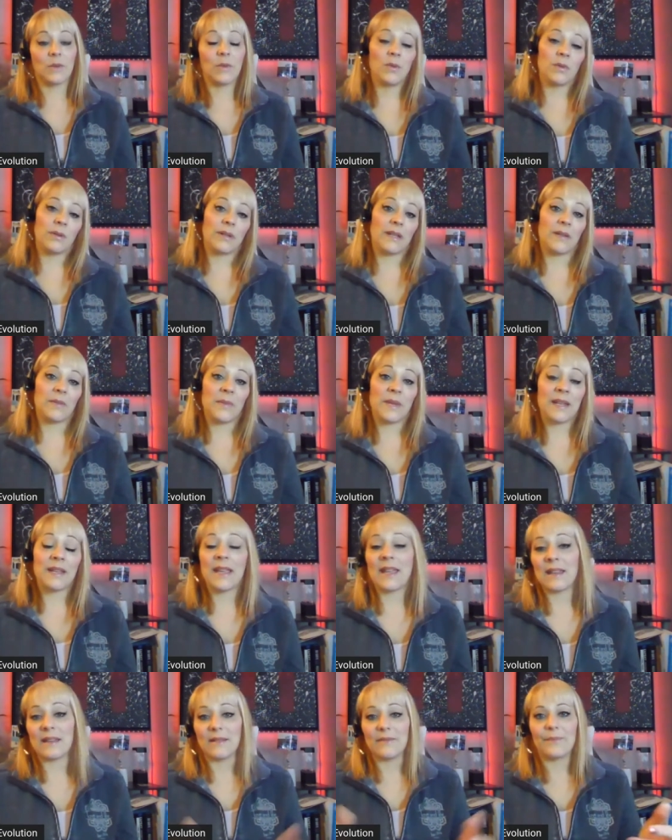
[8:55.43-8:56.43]
ooh, get me
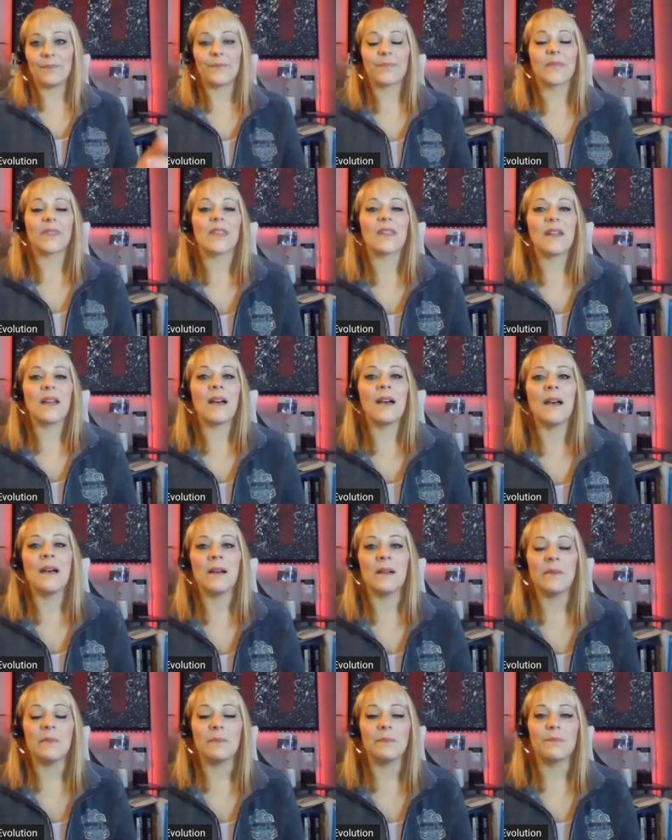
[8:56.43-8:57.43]
again.
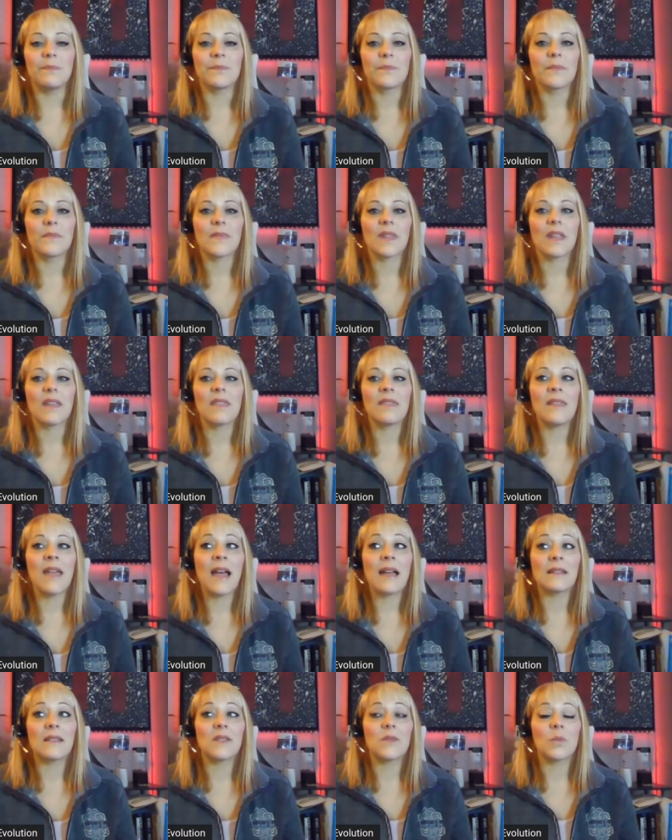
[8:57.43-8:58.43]
Um,
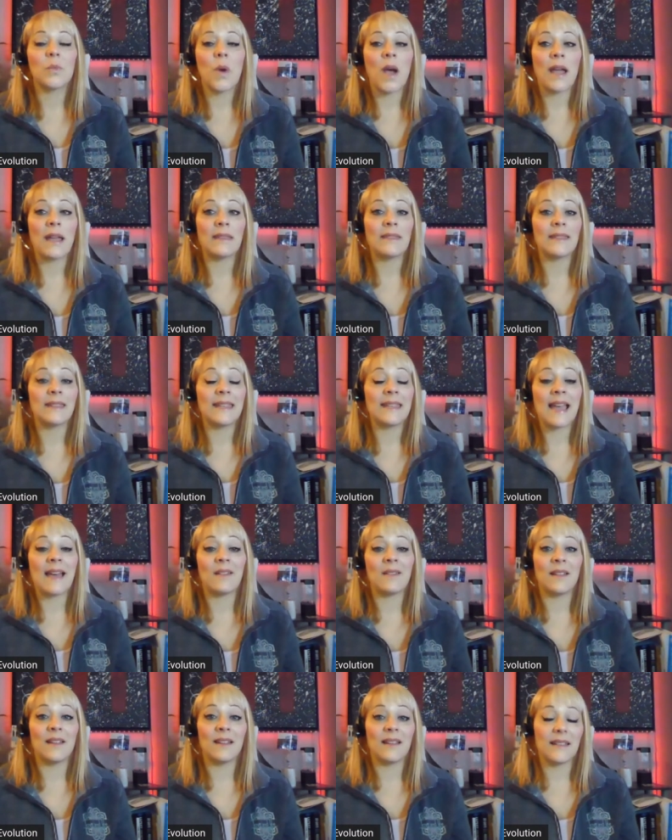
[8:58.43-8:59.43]
that's why the
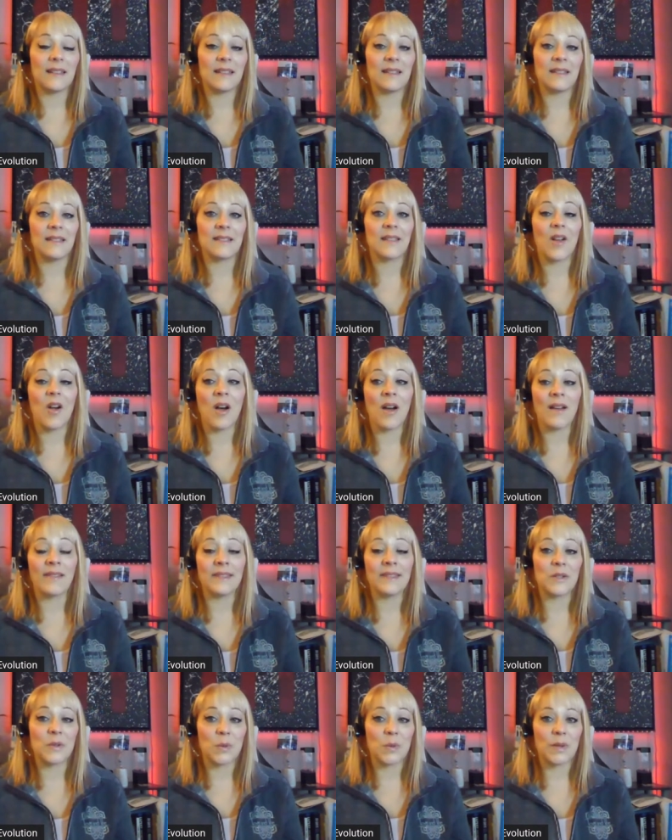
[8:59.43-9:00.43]
gala is on
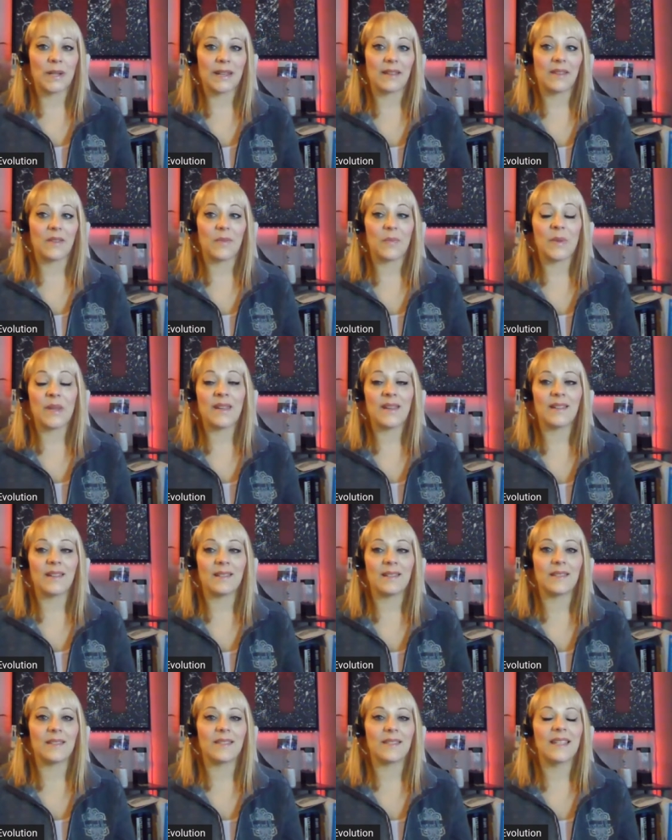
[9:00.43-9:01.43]
the 20th,
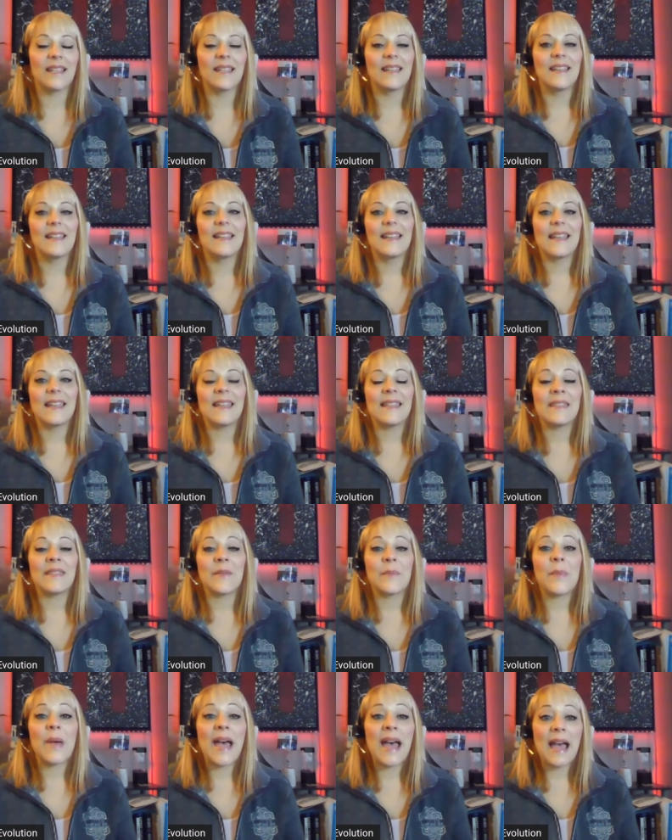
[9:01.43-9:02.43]
because in
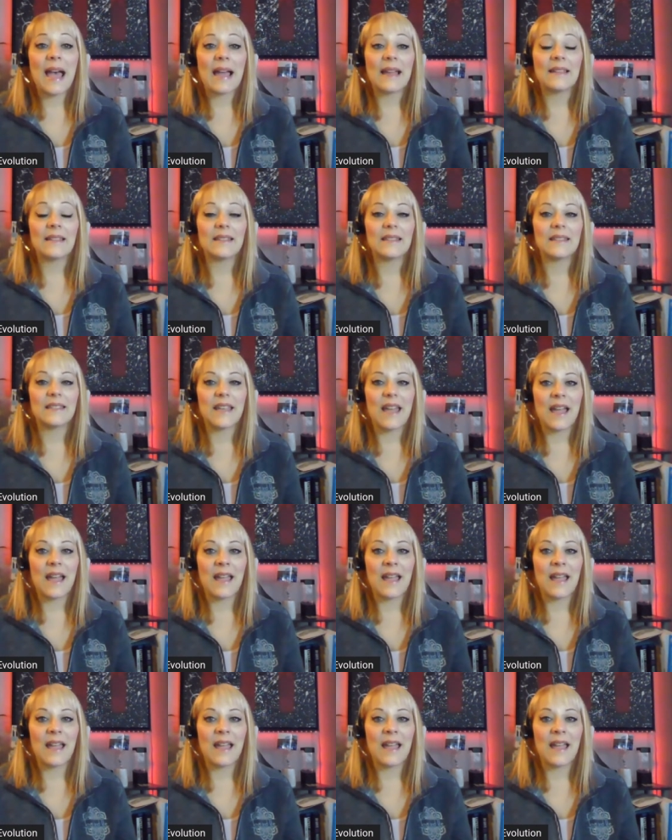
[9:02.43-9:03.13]
the past,